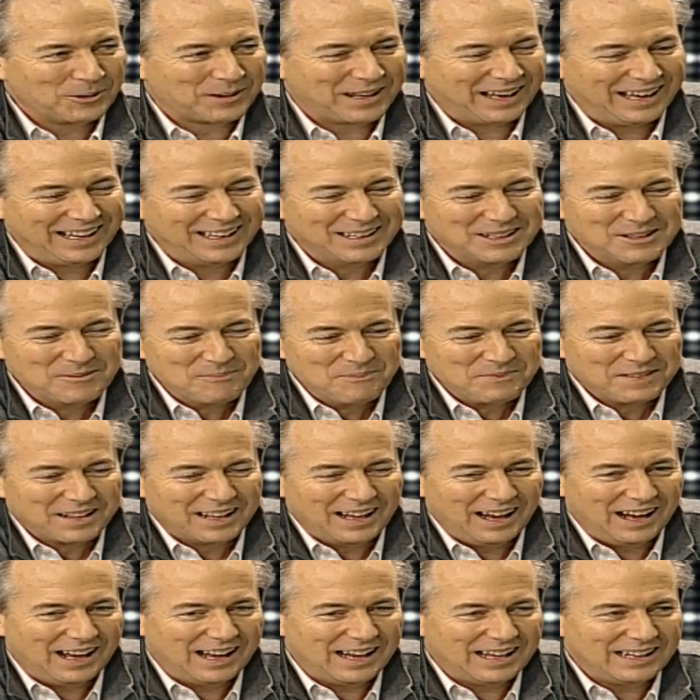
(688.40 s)
okay.
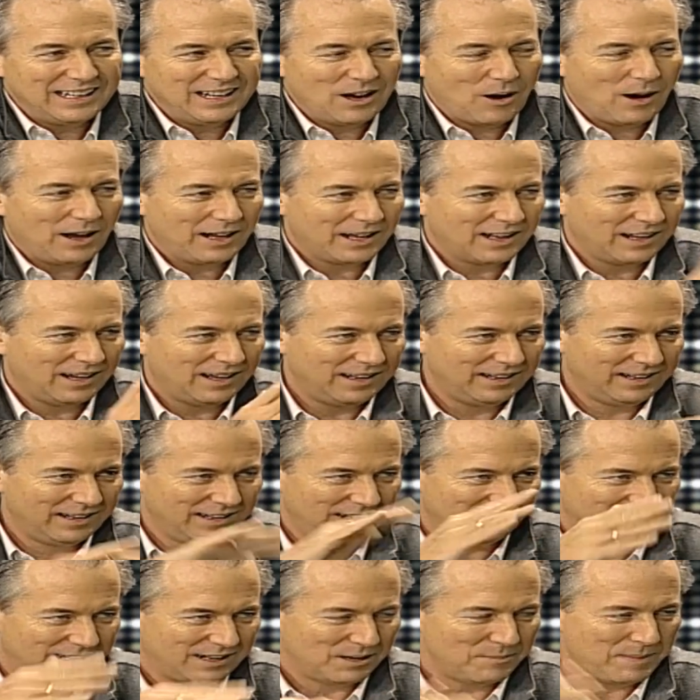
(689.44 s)
Uh, no, I, I,
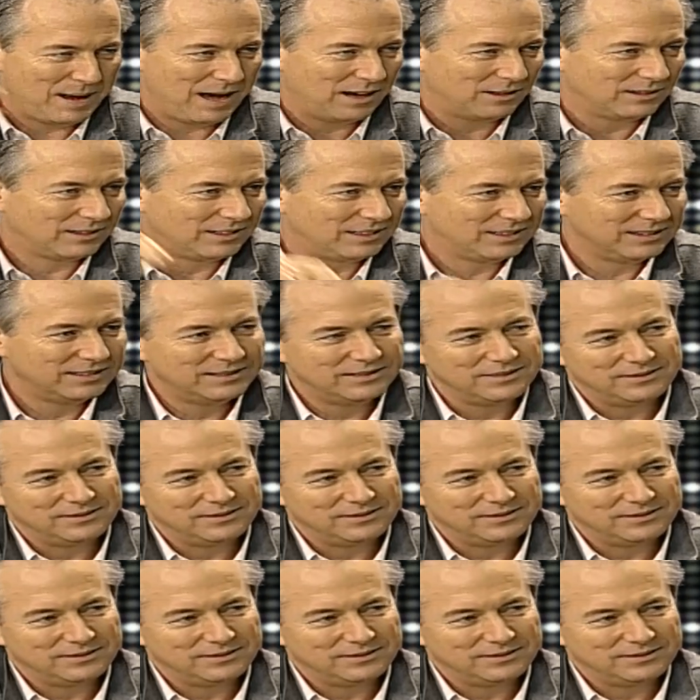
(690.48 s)
I, come out